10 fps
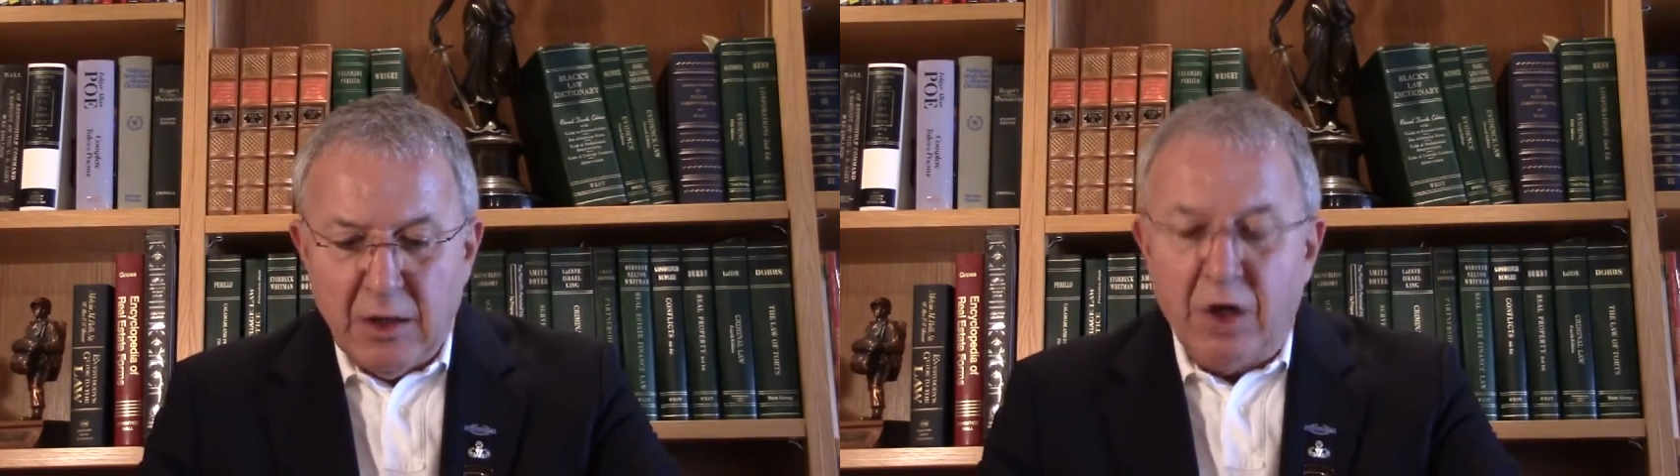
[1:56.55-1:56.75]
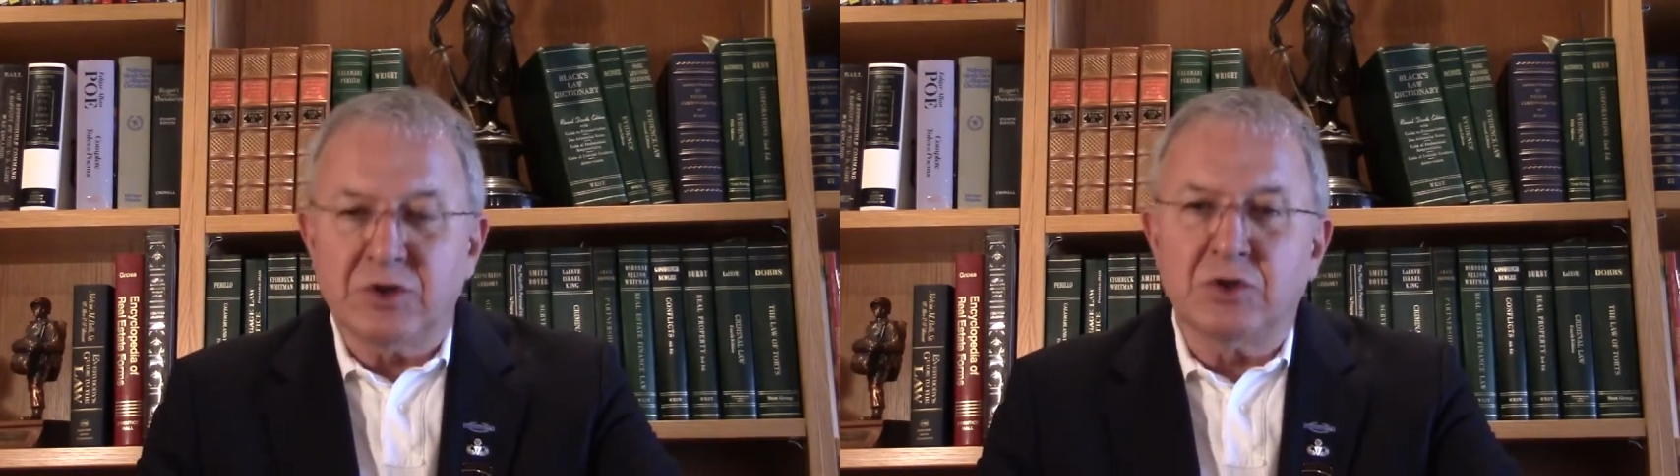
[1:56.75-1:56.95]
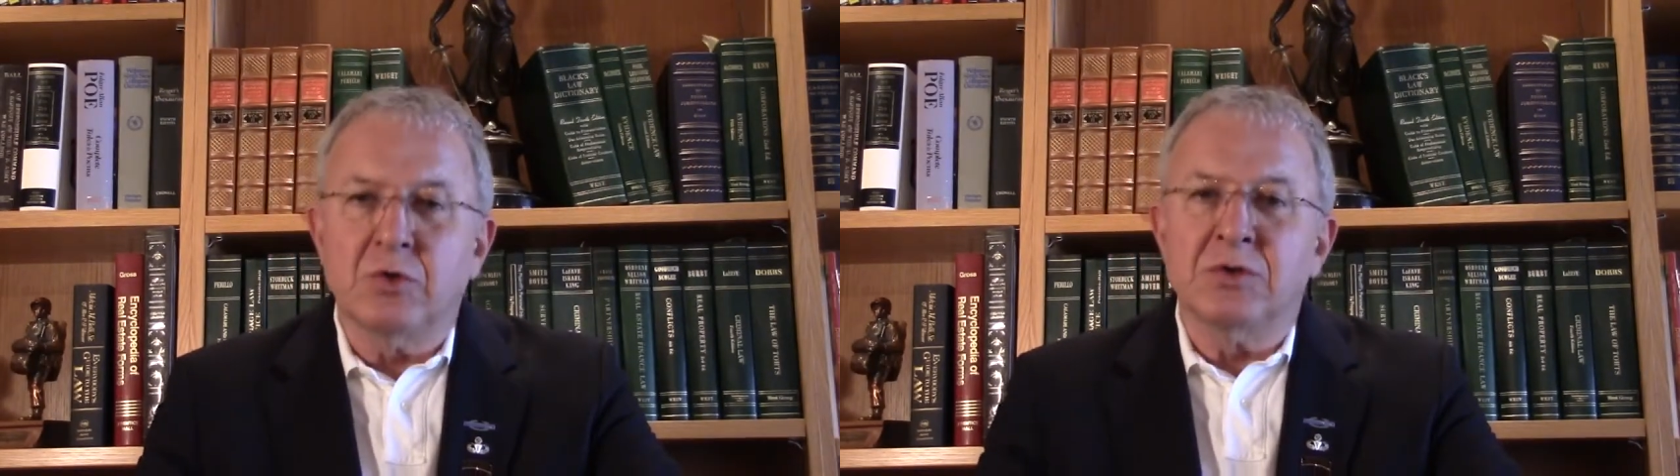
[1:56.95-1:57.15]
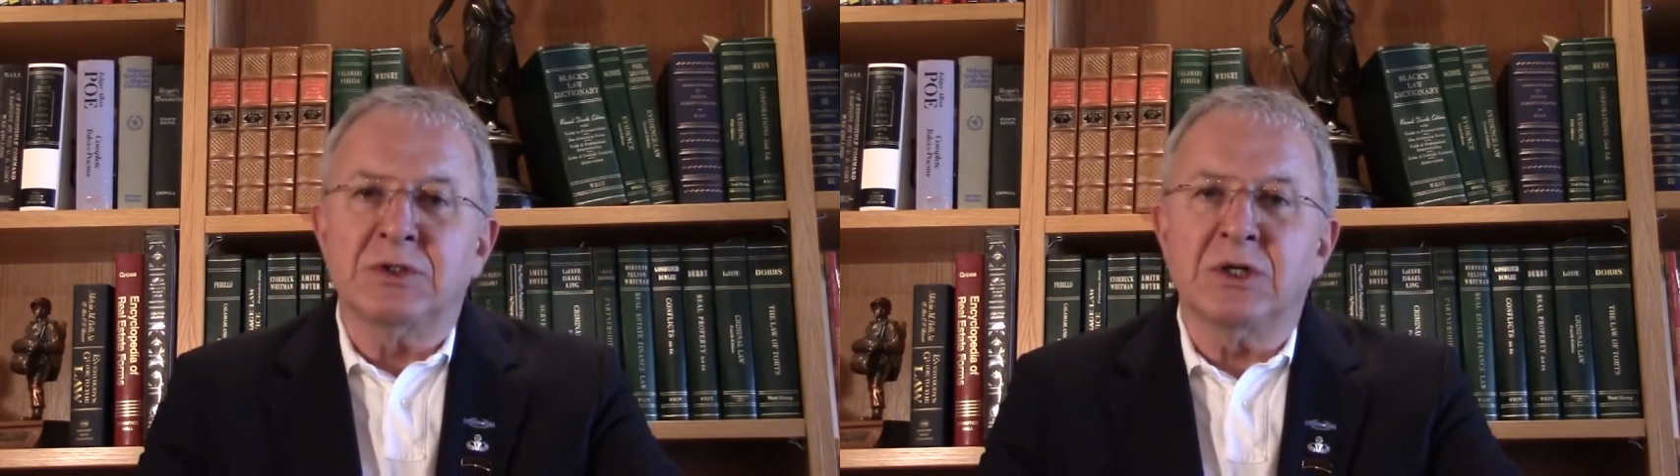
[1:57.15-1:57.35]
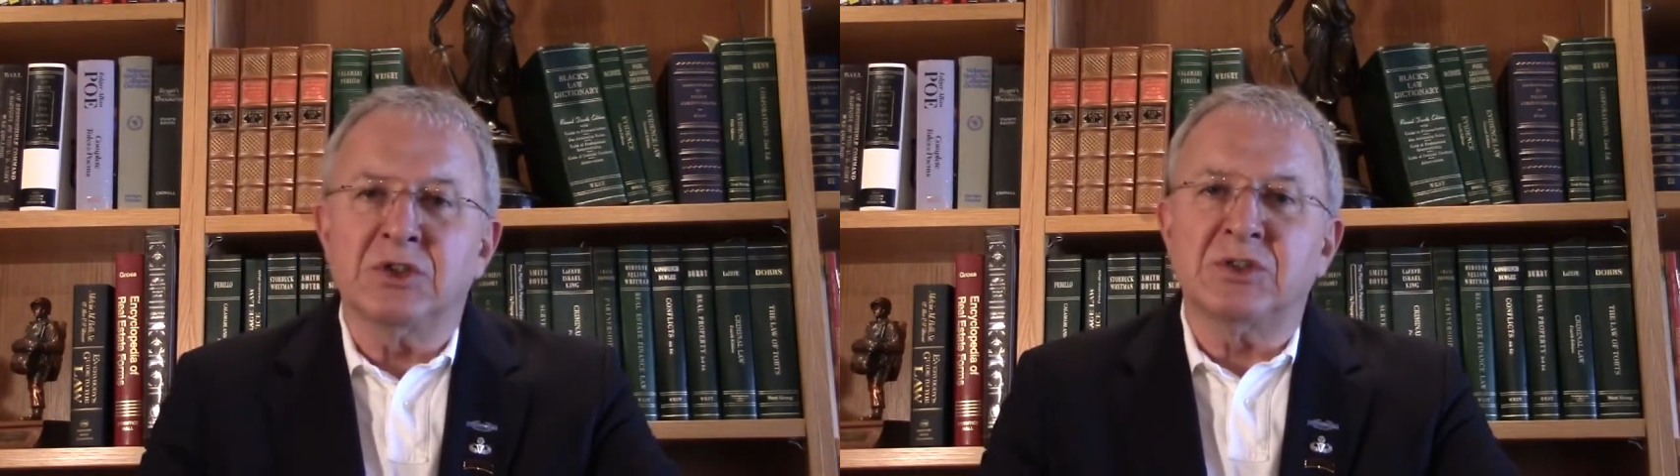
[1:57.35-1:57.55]
Our students
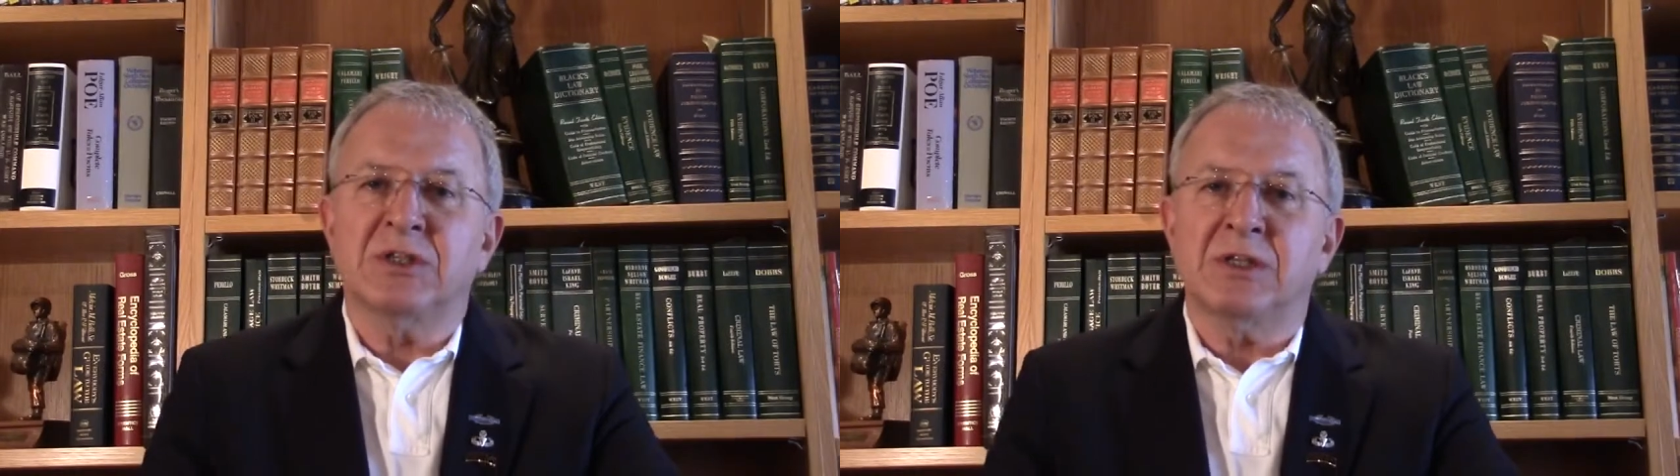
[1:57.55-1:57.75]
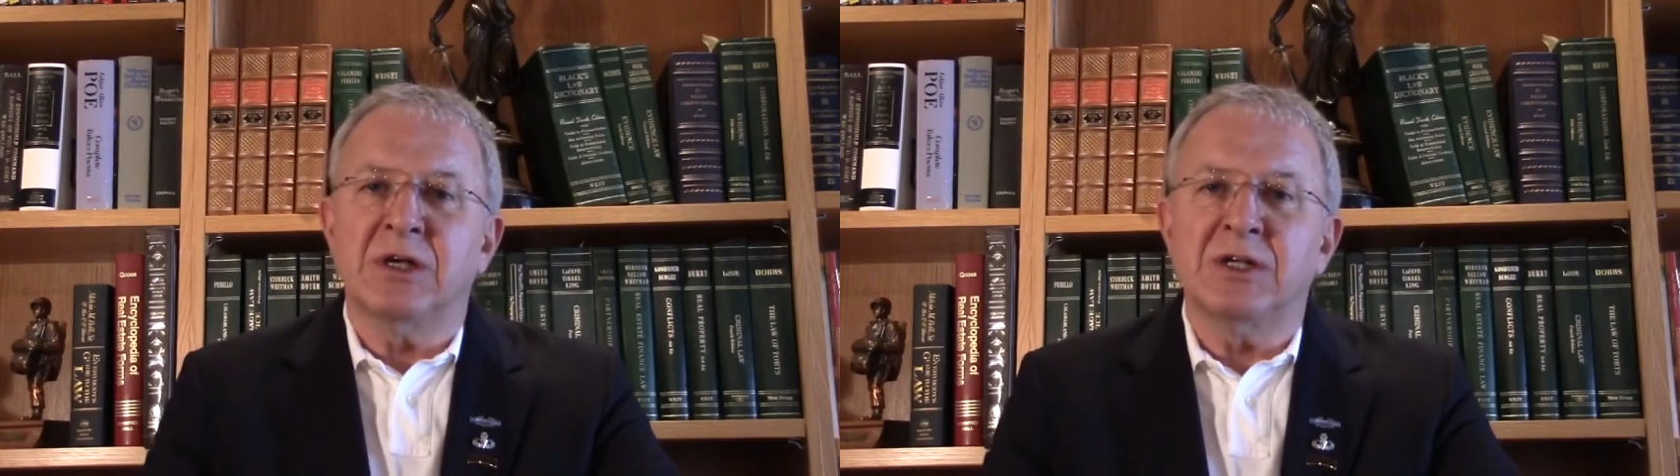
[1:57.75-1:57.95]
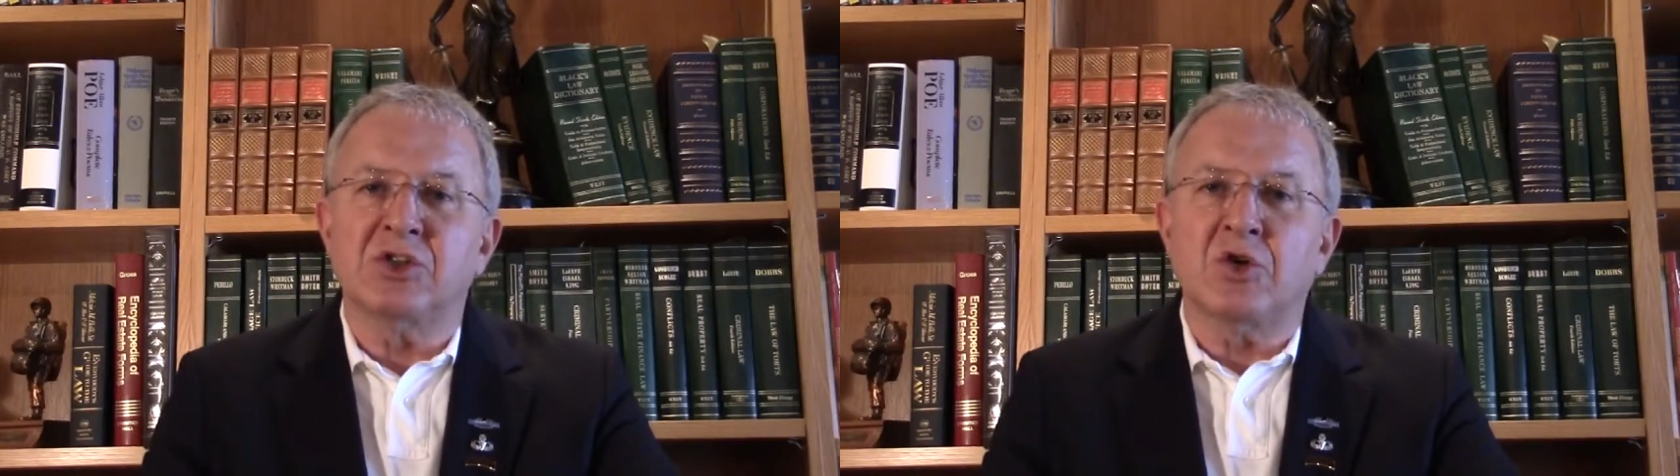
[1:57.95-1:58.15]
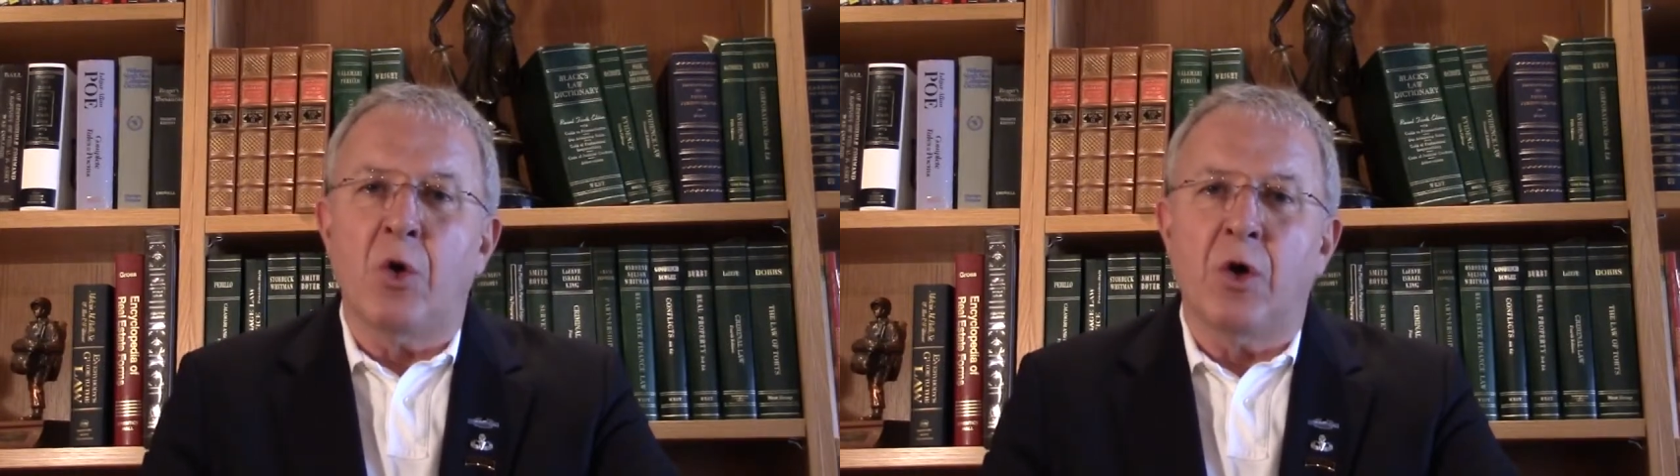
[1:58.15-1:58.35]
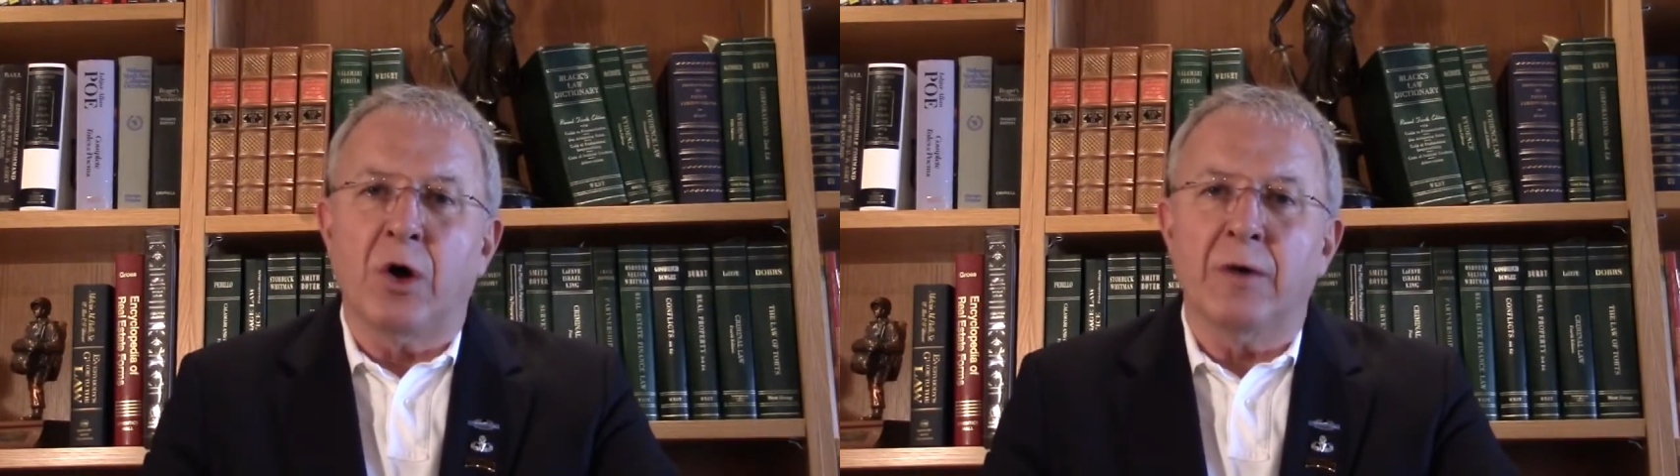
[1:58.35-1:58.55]
consistently
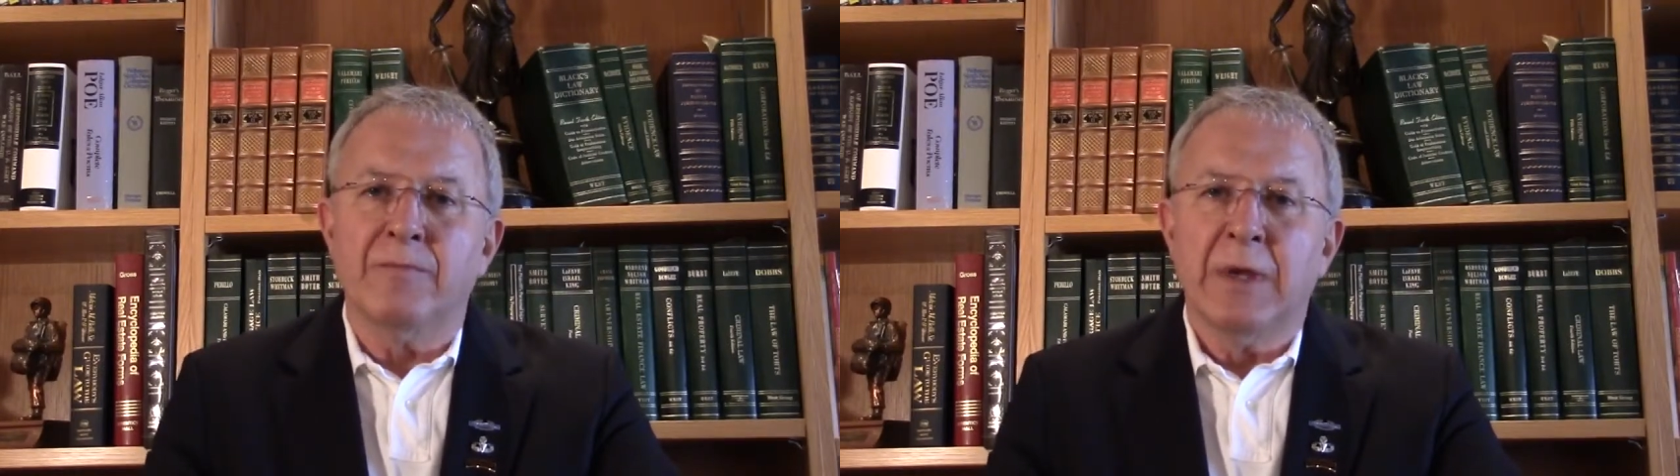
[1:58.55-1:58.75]
score